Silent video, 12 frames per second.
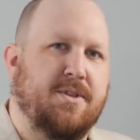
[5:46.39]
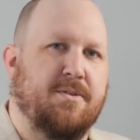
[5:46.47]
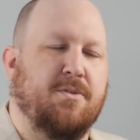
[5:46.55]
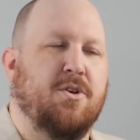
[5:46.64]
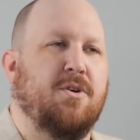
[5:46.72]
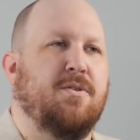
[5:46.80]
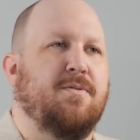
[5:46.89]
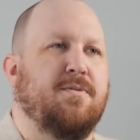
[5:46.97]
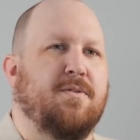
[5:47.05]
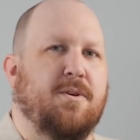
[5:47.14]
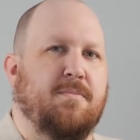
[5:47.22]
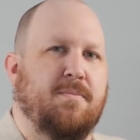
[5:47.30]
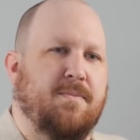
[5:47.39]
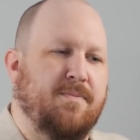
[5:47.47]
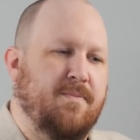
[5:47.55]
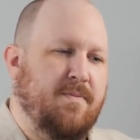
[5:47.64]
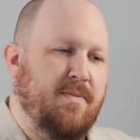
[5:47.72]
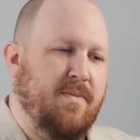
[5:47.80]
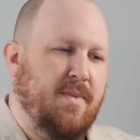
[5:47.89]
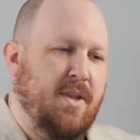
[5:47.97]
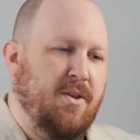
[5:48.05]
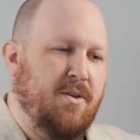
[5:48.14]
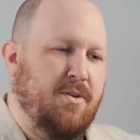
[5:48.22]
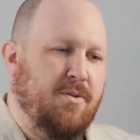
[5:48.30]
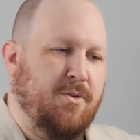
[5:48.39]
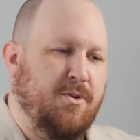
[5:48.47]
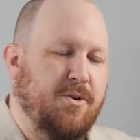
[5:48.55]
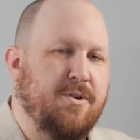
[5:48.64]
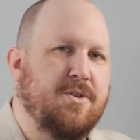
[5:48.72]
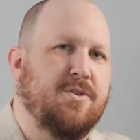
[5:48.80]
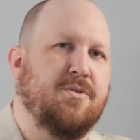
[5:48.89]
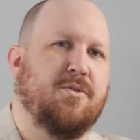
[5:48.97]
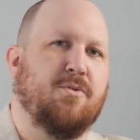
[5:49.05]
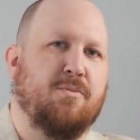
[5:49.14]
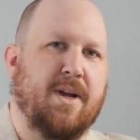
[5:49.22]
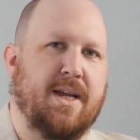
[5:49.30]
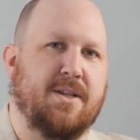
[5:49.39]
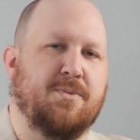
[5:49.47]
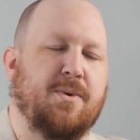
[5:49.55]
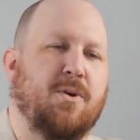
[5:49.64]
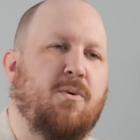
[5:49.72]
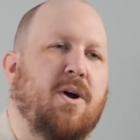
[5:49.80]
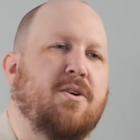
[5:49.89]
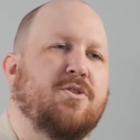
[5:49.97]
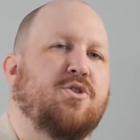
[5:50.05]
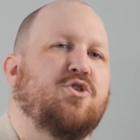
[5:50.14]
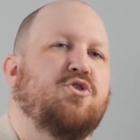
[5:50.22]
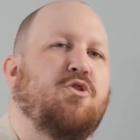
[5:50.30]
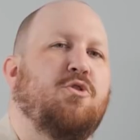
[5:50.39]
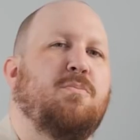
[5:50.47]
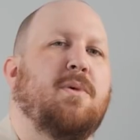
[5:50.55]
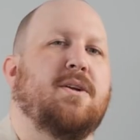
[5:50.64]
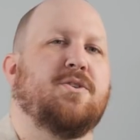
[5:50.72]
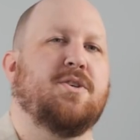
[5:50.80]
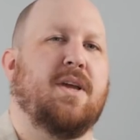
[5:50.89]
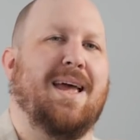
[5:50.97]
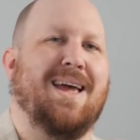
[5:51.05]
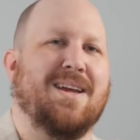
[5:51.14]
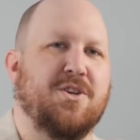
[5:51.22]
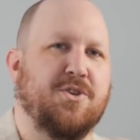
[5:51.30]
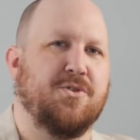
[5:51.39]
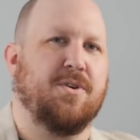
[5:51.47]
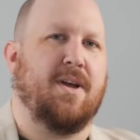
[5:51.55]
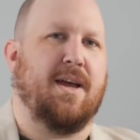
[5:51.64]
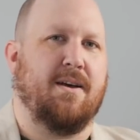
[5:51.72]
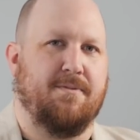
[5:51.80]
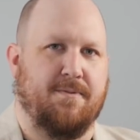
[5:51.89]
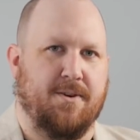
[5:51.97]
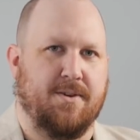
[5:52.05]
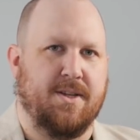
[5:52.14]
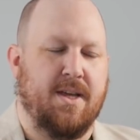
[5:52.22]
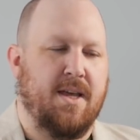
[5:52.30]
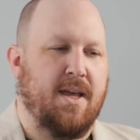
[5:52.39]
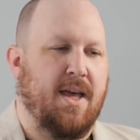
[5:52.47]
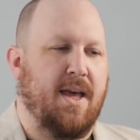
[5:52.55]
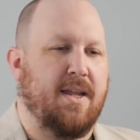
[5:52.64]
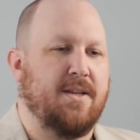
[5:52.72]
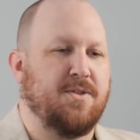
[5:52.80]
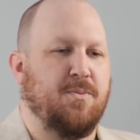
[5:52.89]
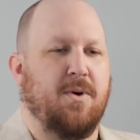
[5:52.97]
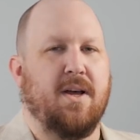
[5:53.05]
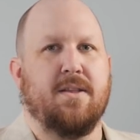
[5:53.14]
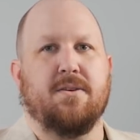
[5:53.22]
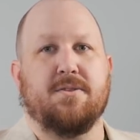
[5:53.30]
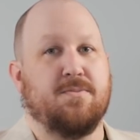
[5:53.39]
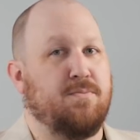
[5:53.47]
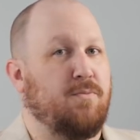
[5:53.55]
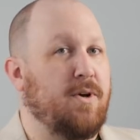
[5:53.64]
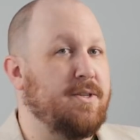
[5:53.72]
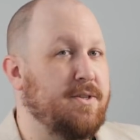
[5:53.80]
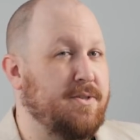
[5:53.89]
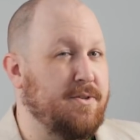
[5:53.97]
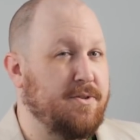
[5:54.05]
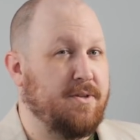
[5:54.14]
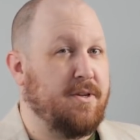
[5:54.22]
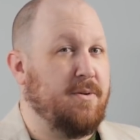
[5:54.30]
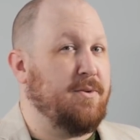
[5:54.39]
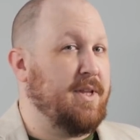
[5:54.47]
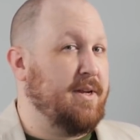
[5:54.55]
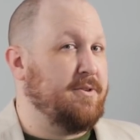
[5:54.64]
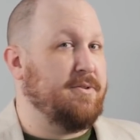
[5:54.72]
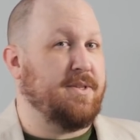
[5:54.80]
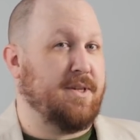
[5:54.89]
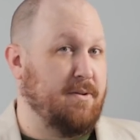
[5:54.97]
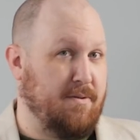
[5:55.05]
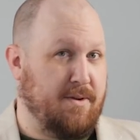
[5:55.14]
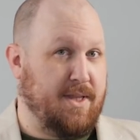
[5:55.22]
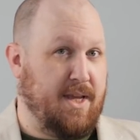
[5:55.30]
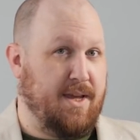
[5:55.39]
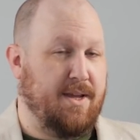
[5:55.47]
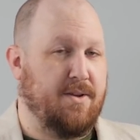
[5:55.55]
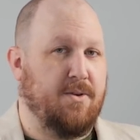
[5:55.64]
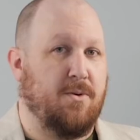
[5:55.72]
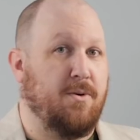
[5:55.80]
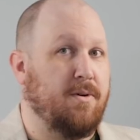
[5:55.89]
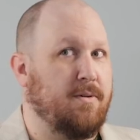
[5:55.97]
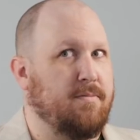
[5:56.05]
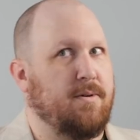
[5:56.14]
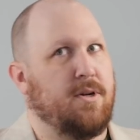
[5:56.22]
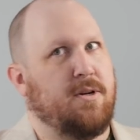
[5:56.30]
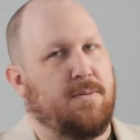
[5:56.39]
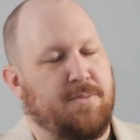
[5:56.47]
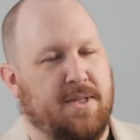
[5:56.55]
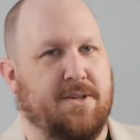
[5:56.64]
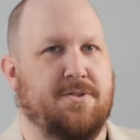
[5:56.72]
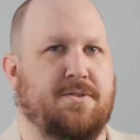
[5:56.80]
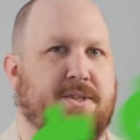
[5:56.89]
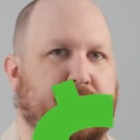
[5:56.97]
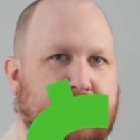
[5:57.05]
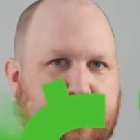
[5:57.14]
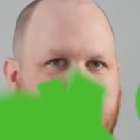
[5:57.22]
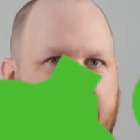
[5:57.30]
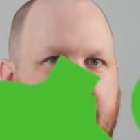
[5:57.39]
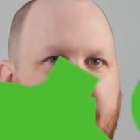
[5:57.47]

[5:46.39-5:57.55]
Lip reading: to go from good to great requires so much extra effort. And it's why those watches usually come with an extra zero at the end, or a couple extra zeros at the